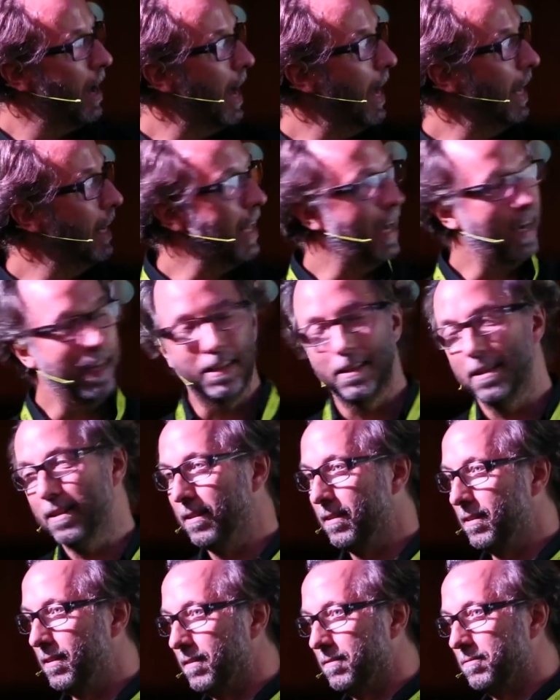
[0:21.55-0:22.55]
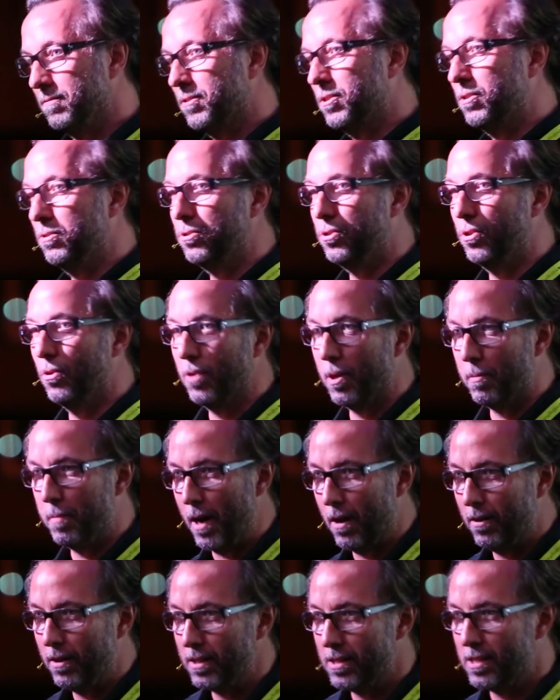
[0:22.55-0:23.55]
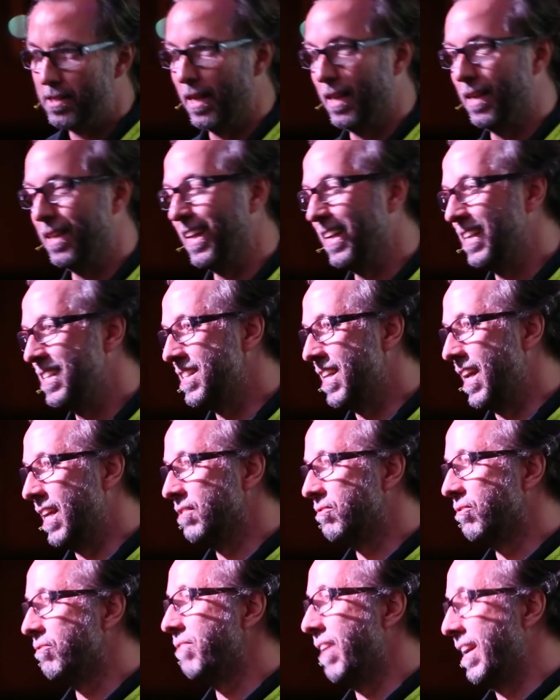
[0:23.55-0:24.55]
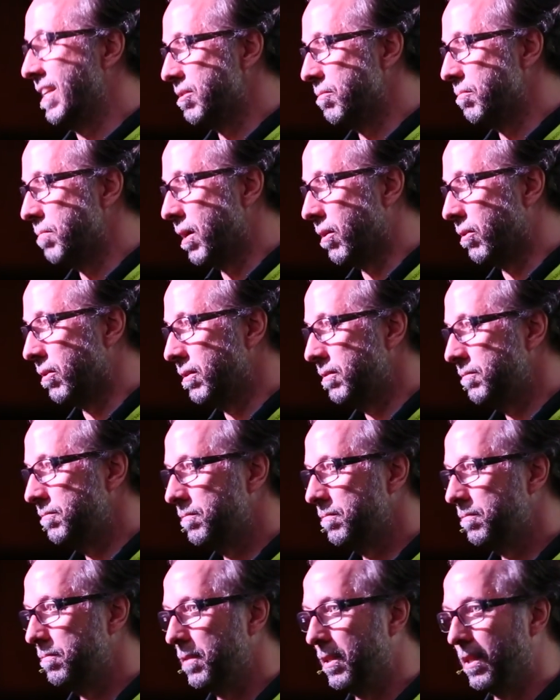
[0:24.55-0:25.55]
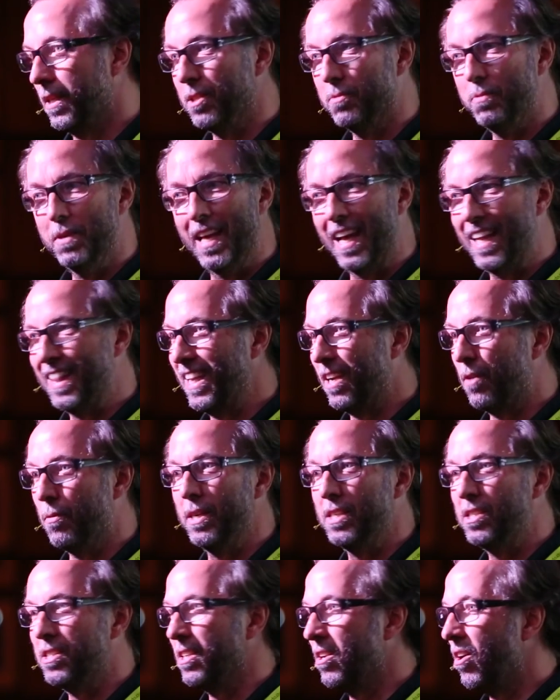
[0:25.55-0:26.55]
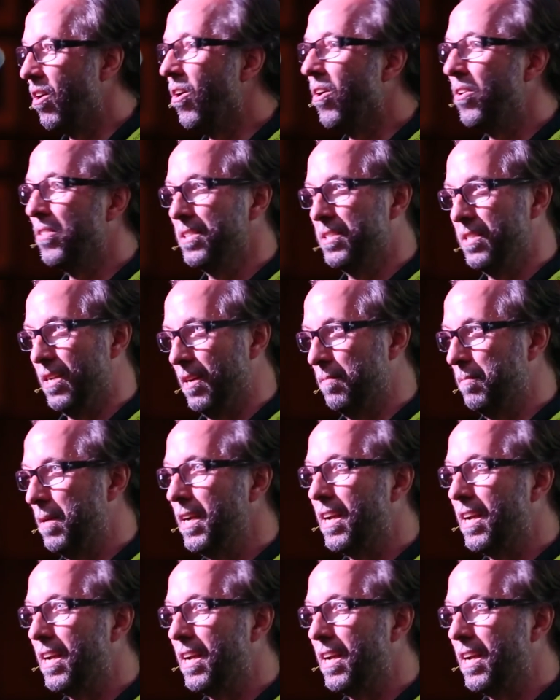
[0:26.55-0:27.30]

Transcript: I like to joke about it saying that it stands for phantom power, because we get the question all the time.